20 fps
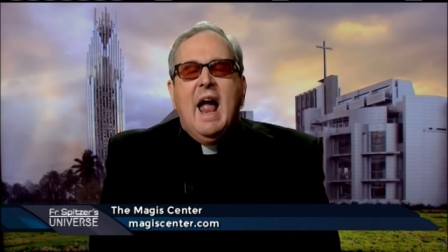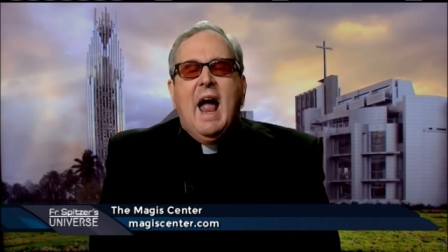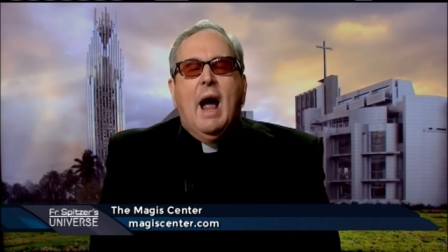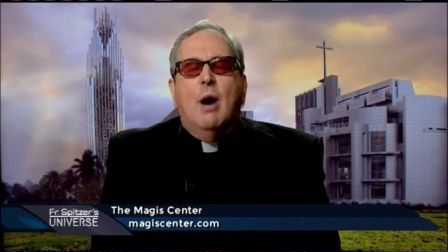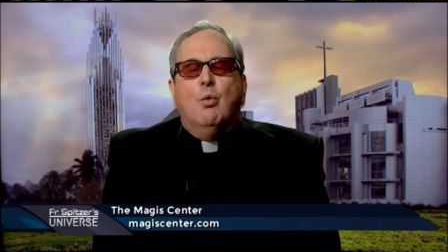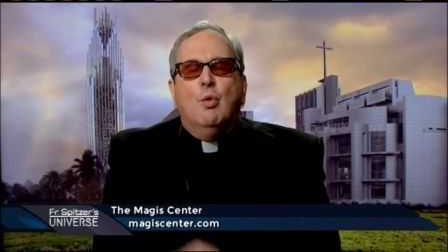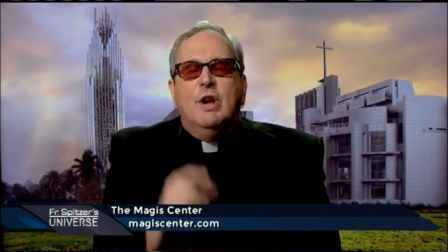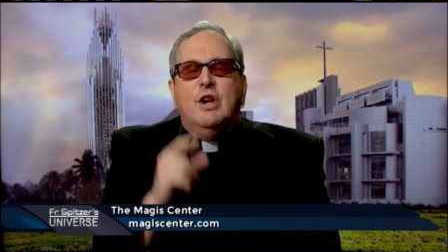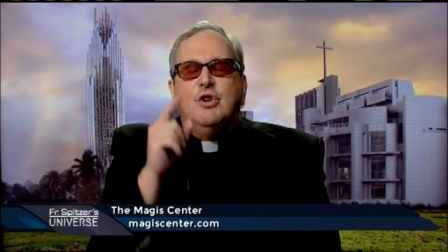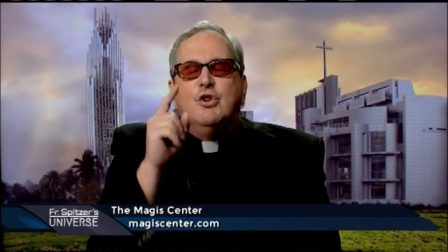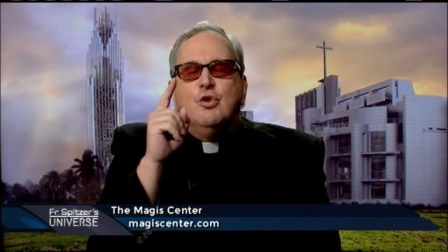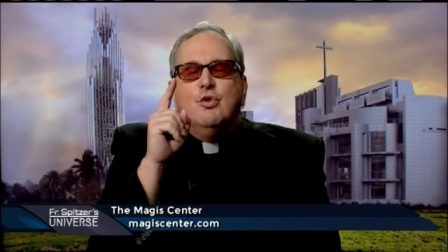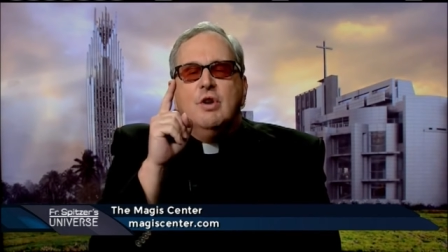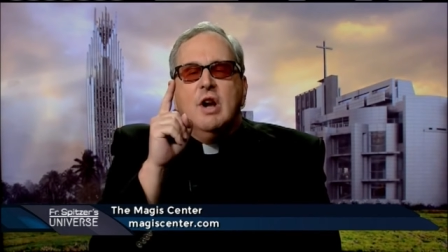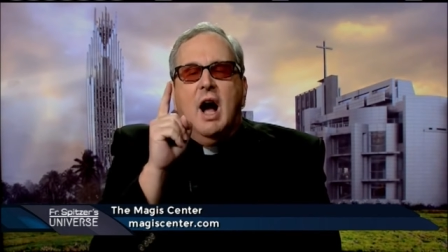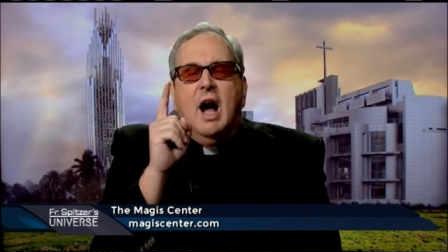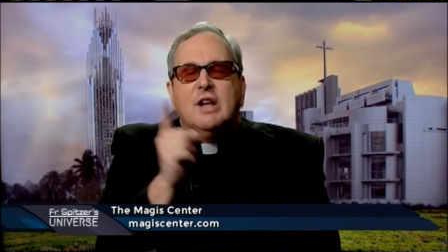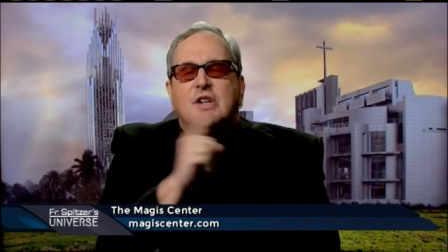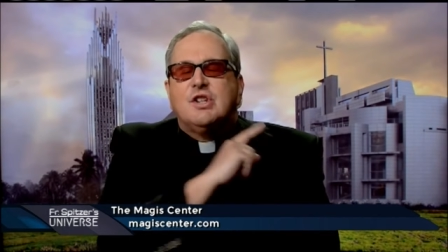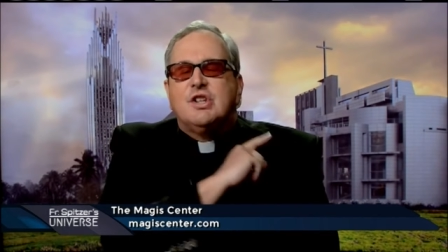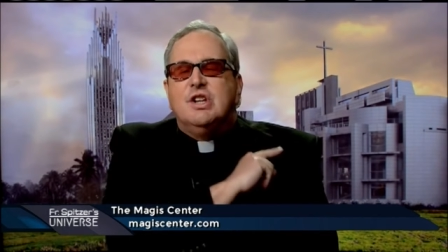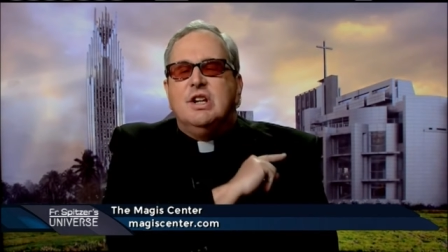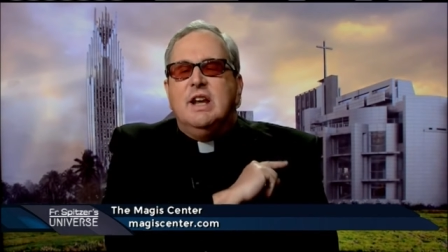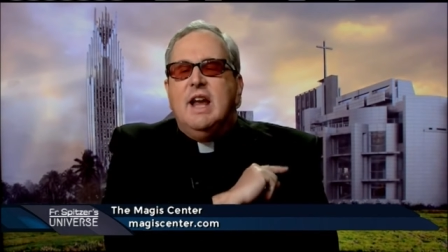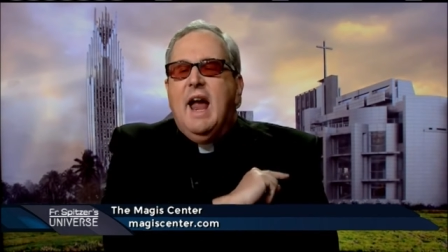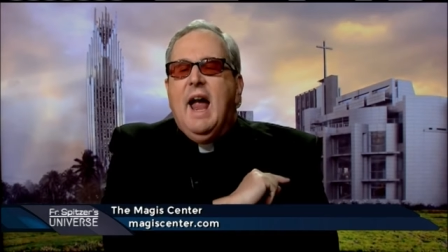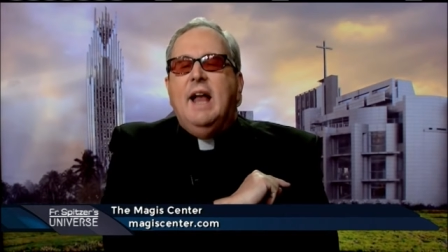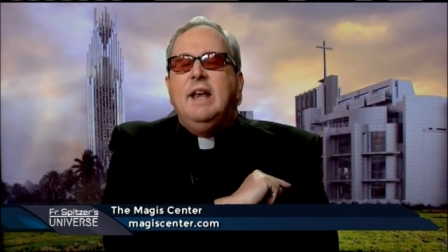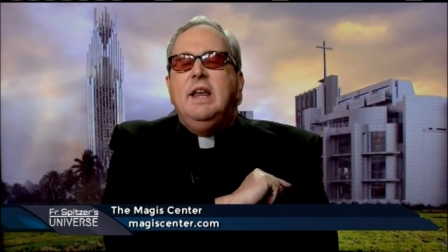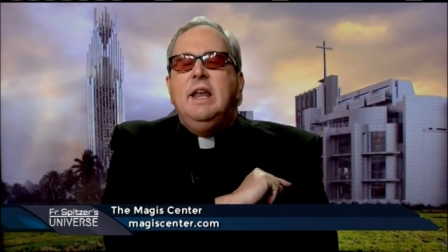and we do not
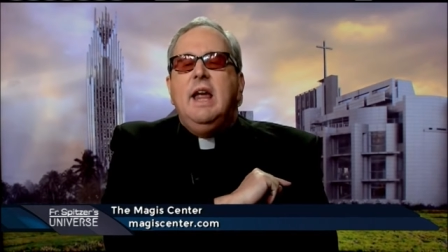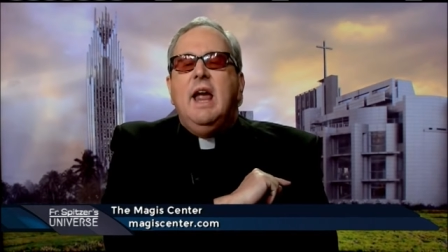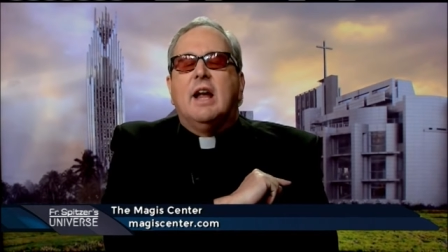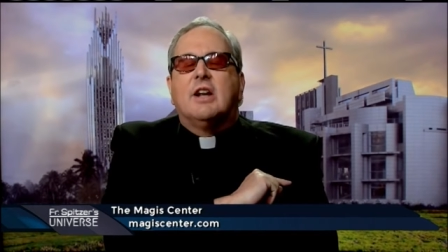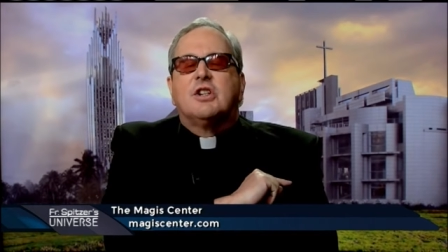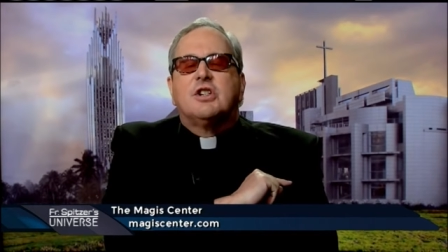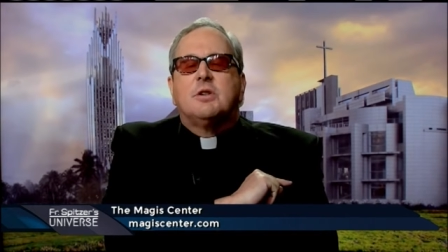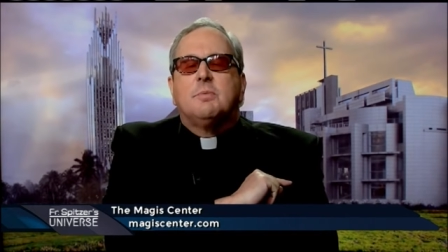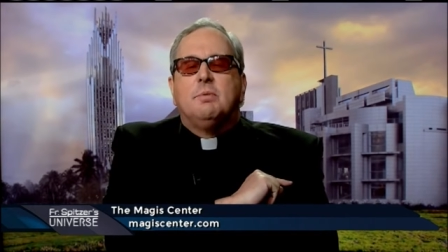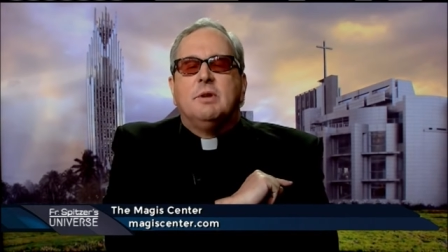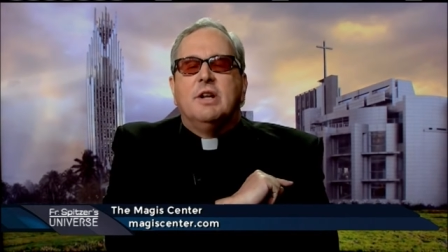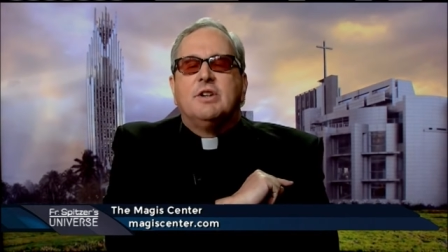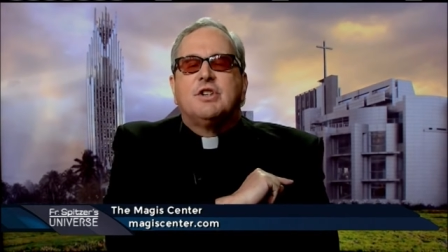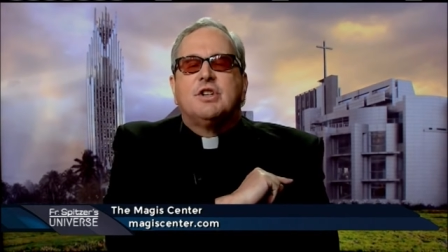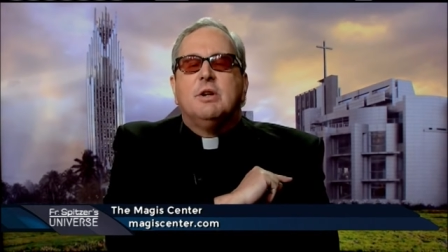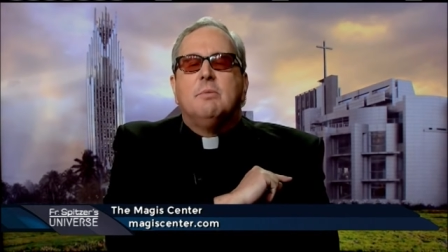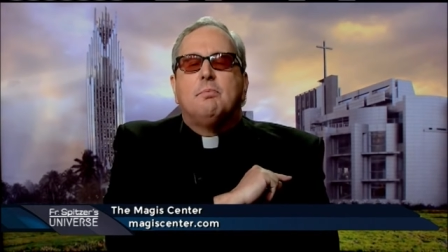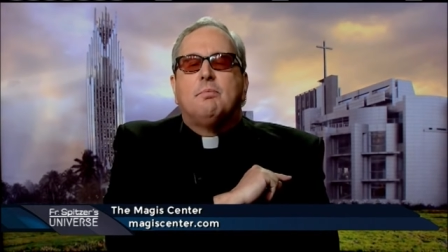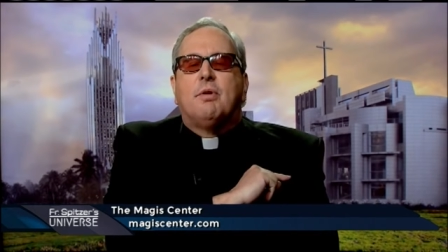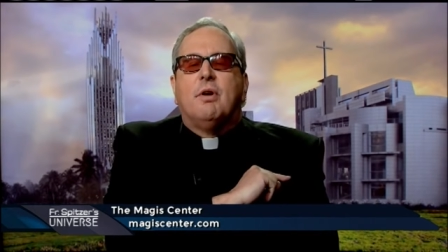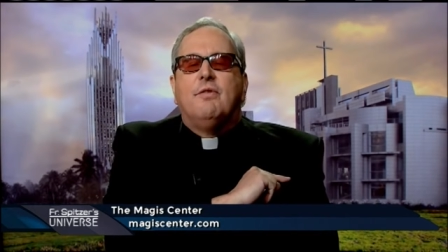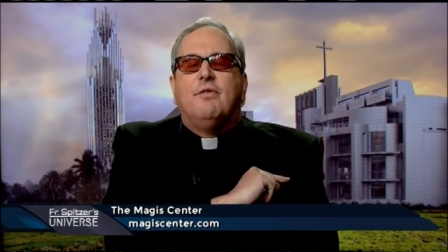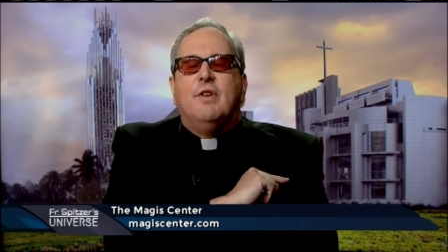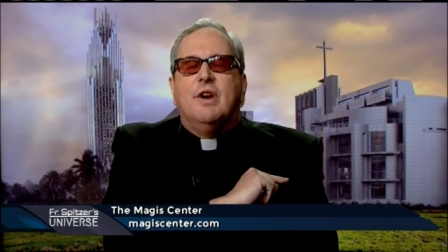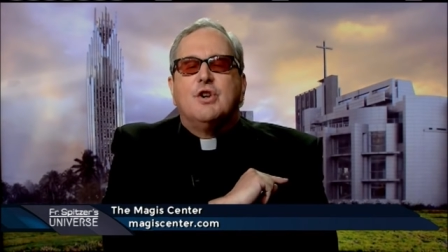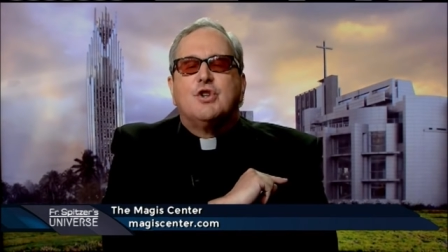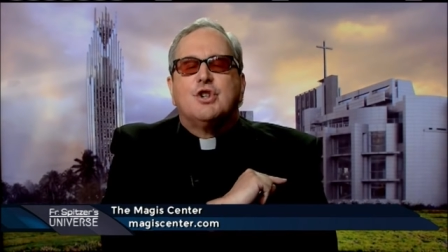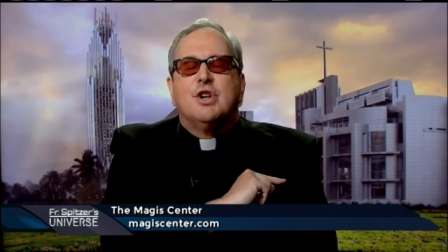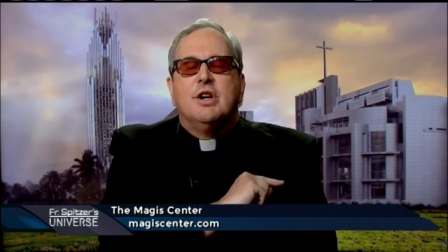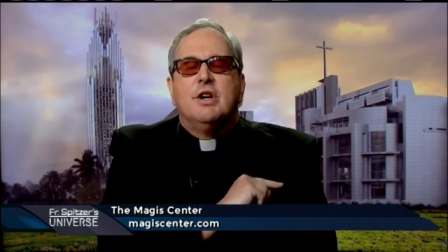see any explicit
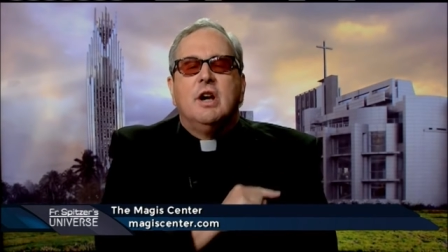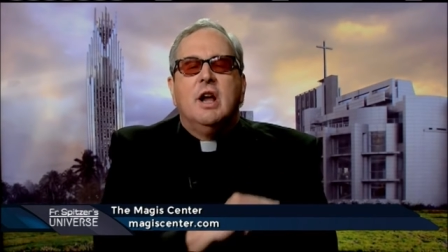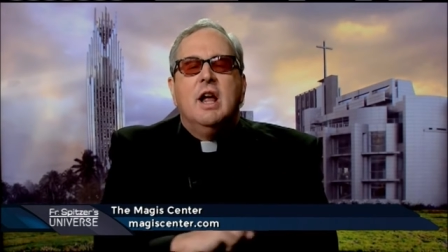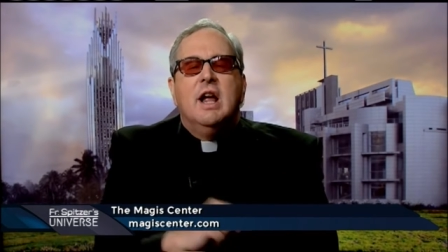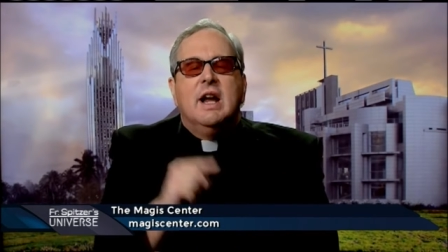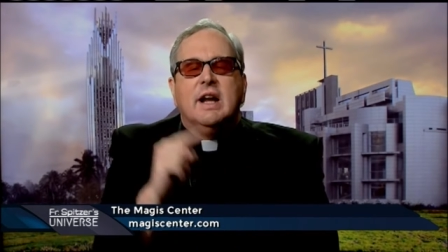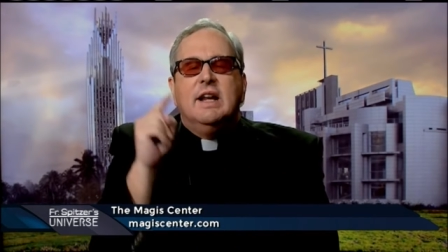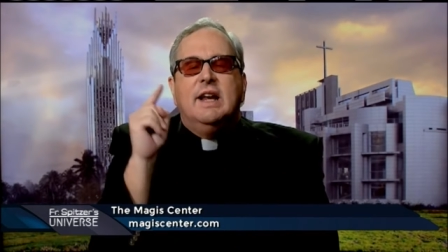provision